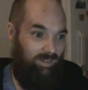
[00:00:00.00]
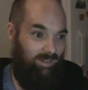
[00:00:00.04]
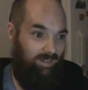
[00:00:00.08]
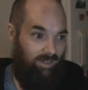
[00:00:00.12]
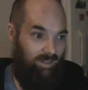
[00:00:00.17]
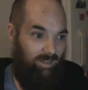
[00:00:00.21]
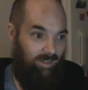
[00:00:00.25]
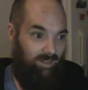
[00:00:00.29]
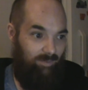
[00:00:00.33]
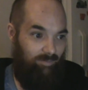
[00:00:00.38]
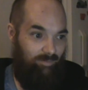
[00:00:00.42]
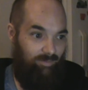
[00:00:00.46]

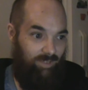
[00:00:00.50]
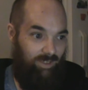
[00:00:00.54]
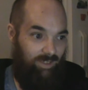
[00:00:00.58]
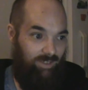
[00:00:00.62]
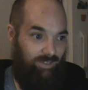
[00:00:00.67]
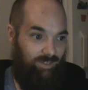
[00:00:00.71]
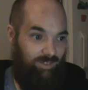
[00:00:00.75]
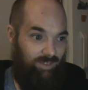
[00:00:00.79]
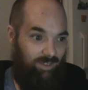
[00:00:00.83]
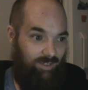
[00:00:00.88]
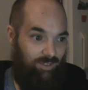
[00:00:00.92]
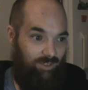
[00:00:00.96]

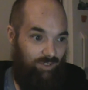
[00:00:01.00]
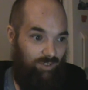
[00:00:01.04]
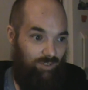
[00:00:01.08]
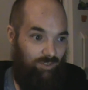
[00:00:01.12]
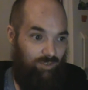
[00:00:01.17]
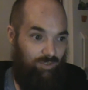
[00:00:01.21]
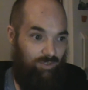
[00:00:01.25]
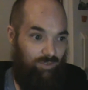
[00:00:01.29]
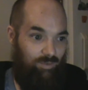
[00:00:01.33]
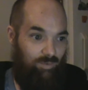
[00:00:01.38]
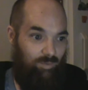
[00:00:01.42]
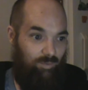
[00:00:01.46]
These
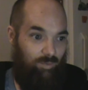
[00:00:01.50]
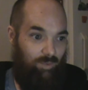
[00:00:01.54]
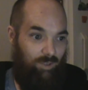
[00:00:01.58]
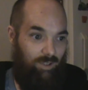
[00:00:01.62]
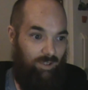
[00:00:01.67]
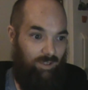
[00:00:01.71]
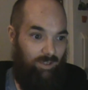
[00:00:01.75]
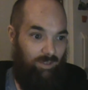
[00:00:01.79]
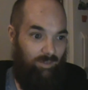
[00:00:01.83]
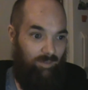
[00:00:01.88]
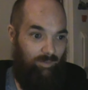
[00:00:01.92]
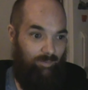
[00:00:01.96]
issues
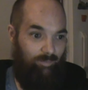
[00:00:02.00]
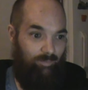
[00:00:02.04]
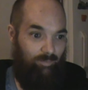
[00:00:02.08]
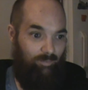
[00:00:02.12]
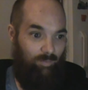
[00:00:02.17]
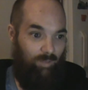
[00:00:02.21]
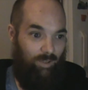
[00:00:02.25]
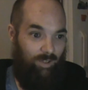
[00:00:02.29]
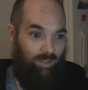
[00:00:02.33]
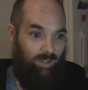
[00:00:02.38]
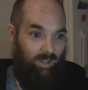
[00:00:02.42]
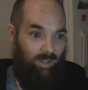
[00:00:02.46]
were
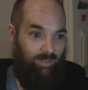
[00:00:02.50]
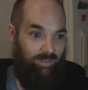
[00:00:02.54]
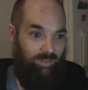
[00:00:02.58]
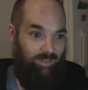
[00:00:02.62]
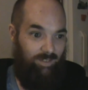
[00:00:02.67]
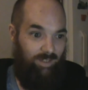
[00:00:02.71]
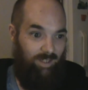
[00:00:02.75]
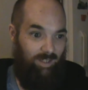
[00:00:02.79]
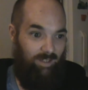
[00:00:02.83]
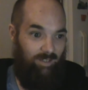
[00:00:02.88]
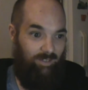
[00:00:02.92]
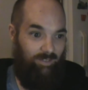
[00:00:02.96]
not
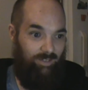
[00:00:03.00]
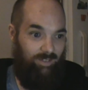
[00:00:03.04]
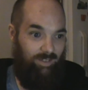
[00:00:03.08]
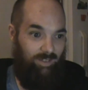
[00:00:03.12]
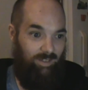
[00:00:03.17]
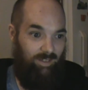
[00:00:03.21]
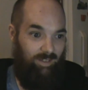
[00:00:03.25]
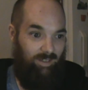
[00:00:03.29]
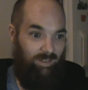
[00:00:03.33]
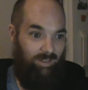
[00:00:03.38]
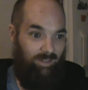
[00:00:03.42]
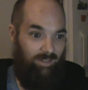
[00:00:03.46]
detailed
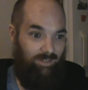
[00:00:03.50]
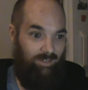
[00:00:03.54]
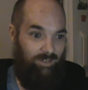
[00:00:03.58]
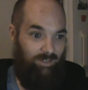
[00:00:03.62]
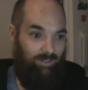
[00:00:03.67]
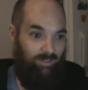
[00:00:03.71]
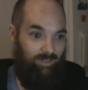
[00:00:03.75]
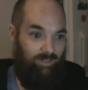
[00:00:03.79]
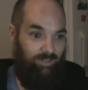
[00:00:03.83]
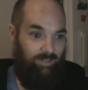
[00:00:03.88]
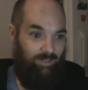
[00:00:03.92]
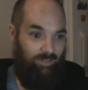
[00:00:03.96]

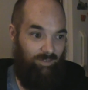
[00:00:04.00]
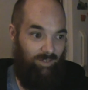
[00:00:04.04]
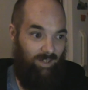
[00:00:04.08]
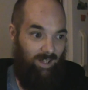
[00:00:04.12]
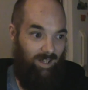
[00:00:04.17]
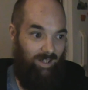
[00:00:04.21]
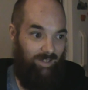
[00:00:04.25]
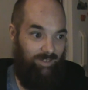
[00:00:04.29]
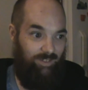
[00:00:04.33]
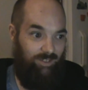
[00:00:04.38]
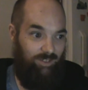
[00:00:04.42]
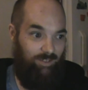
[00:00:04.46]
until a
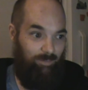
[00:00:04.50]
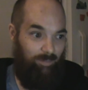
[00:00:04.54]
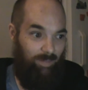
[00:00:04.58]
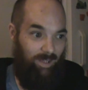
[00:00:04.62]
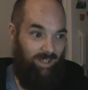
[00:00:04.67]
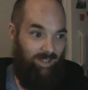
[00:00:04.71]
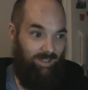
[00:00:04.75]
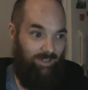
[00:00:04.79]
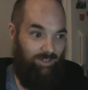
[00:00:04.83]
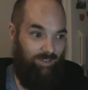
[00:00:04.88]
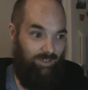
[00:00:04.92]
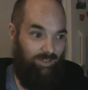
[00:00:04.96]
July
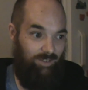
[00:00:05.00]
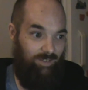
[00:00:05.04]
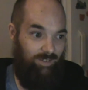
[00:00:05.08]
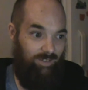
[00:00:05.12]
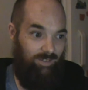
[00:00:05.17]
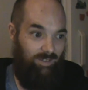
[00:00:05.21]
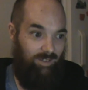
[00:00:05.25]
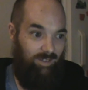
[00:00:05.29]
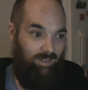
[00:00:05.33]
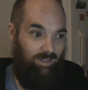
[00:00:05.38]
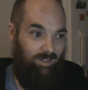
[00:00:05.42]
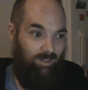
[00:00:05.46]
inspection
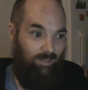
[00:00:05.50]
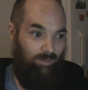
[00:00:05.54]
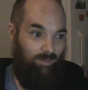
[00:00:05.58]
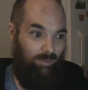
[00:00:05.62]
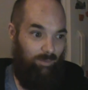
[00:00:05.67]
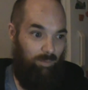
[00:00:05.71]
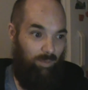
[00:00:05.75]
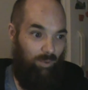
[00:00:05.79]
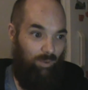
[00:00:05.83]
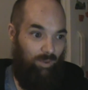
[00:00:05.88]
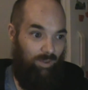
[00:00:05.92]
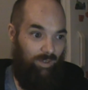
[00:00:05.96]

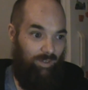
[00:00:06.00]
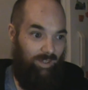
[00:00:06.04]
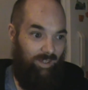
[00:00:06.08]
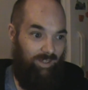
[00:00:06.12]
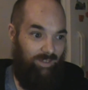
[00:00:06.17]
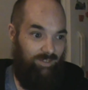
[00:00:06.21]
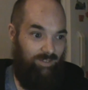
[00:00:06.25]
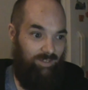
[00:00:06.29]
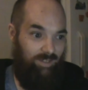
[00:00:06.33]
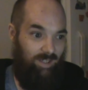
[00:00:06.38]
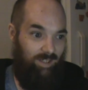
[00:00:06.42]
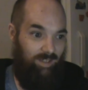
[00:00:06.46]
report
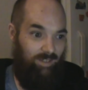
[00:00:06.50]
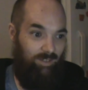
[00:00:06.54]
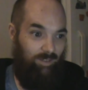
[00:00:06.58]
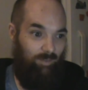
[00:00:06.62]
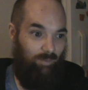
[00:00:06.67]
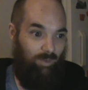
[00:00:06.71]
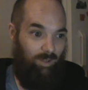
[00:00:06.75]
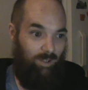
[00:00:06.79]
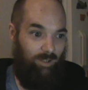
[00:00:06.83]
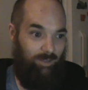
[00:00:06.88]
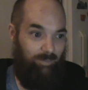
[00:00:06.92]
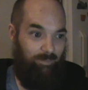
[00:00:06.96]
that stated
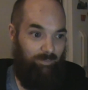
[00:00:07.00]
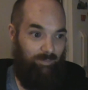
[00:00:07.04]
the